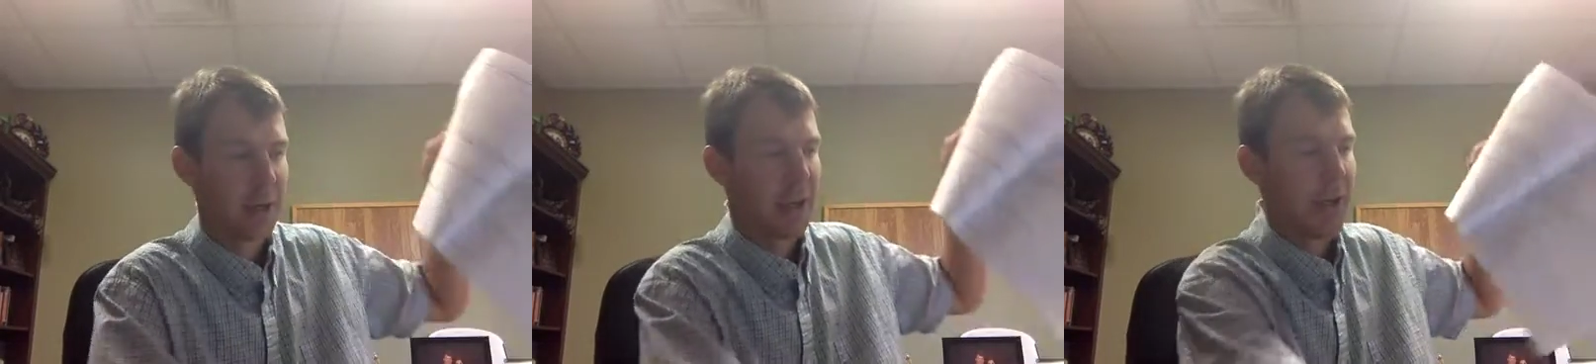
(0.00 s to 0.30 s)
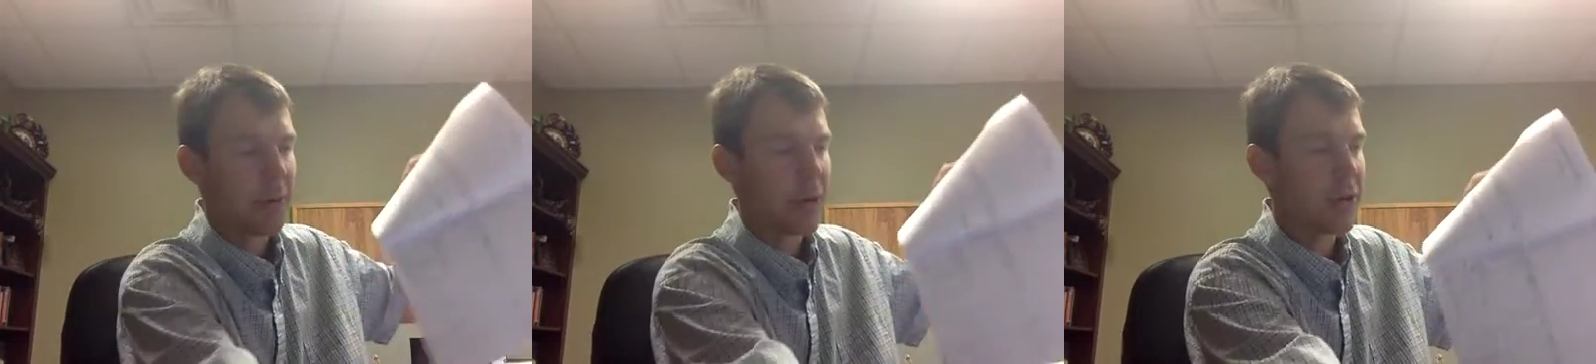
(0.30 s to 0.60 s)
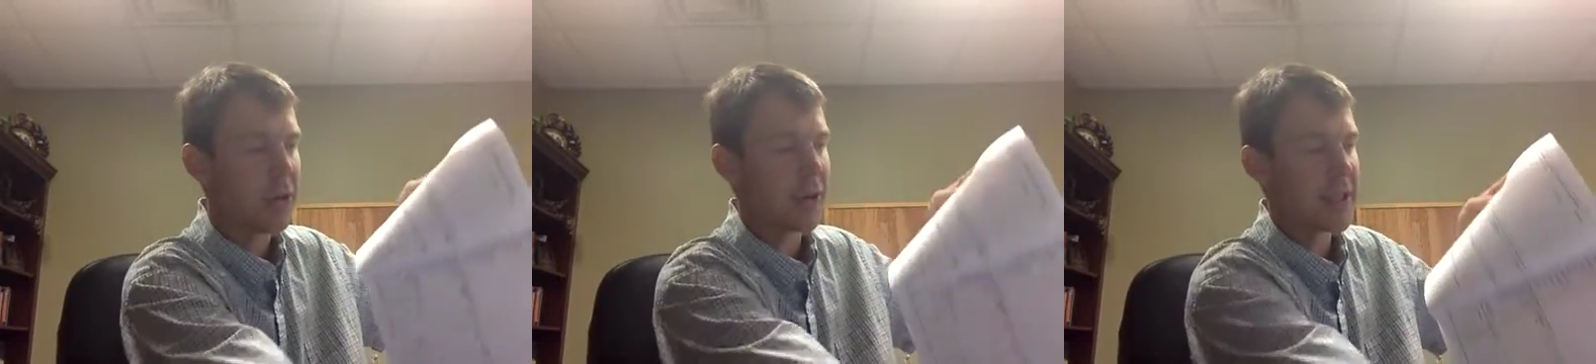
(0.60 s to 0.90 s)
Like when you're
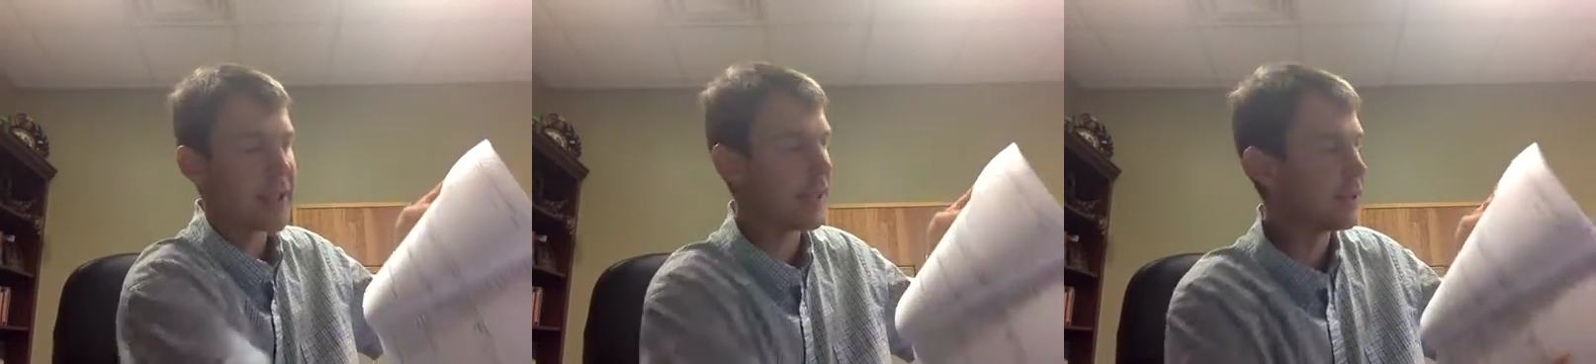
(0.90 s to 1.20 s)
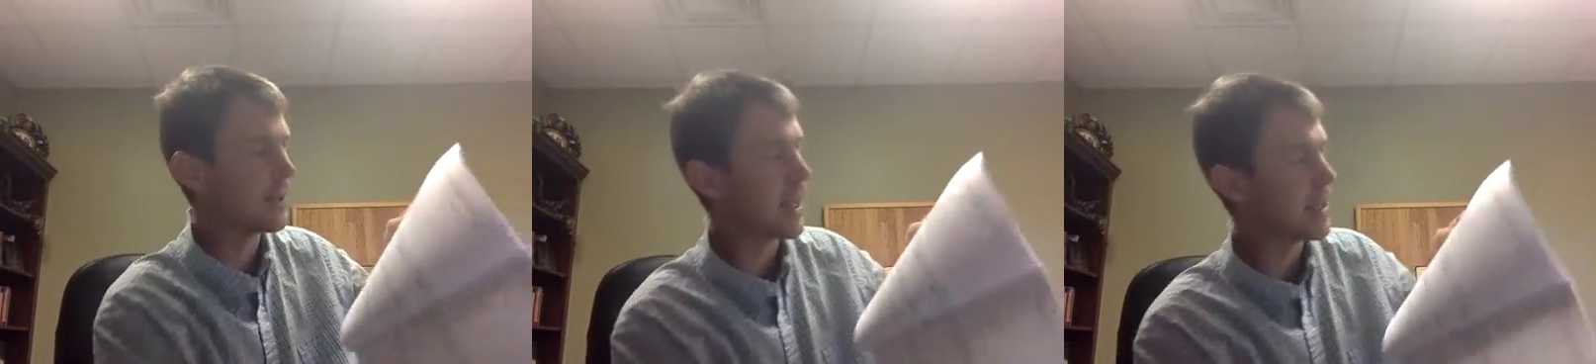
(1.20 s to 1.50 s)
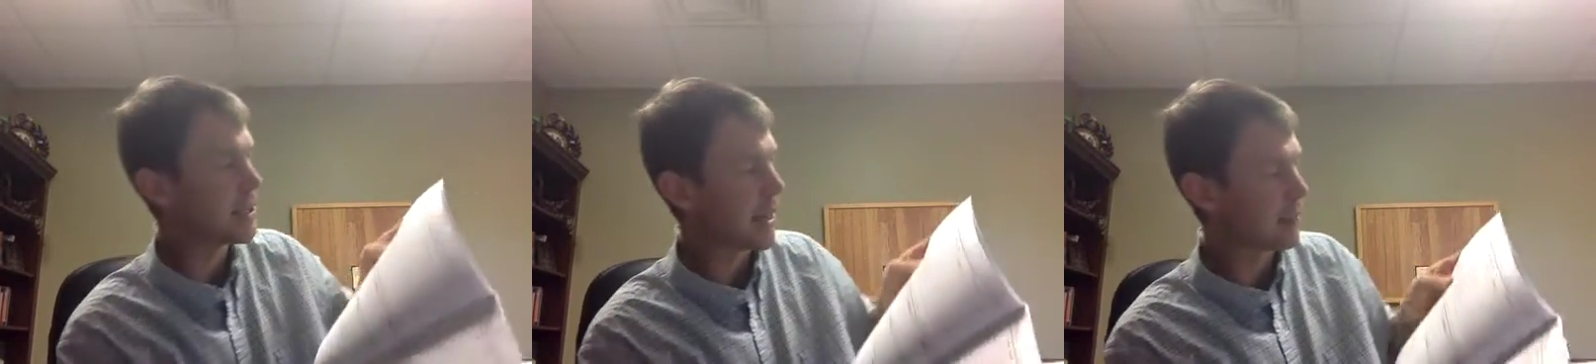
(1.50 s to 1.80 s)
doing this
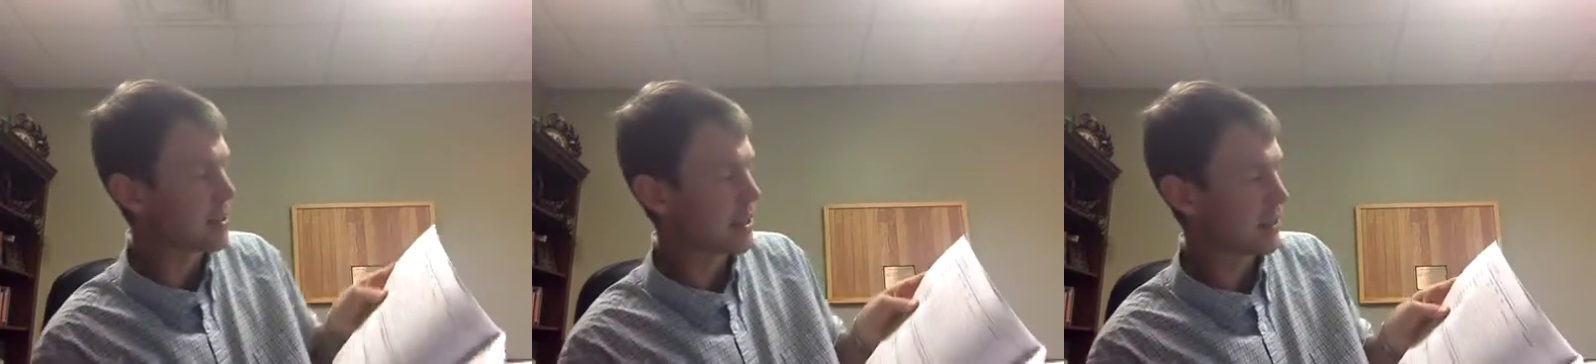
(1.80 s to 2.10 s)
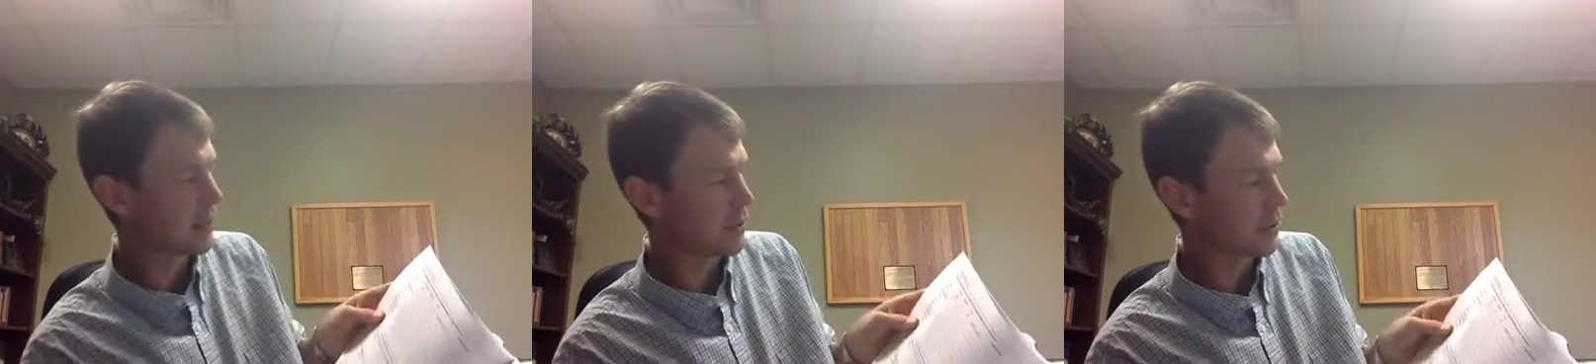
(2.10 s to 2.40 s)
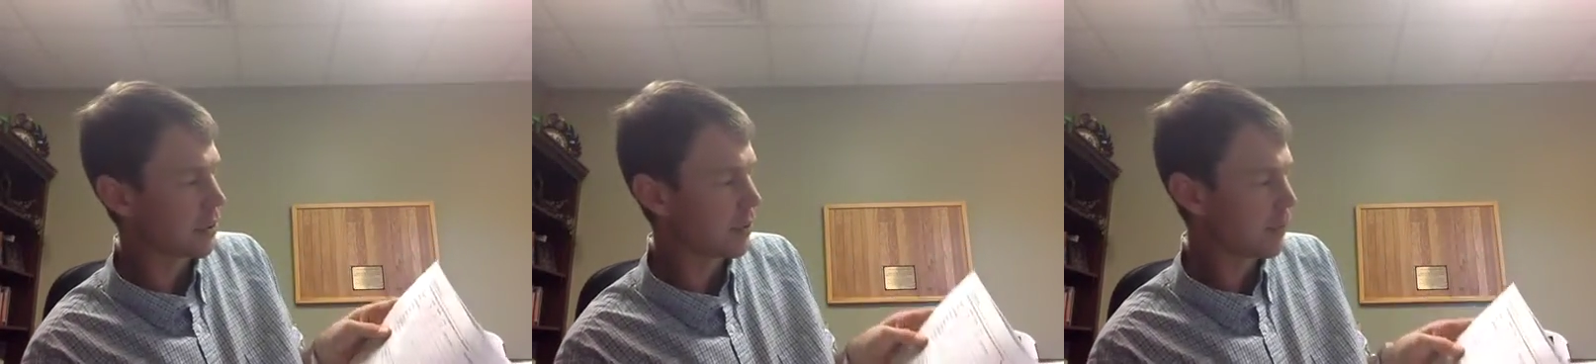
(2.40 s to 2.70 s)
exercise, chapter 6, verse
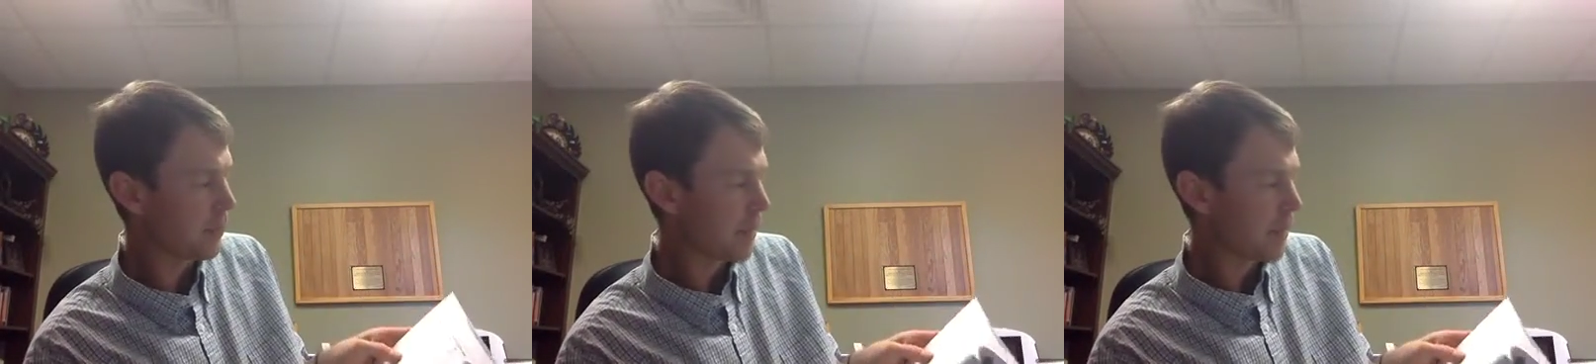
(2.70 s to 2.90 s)
2,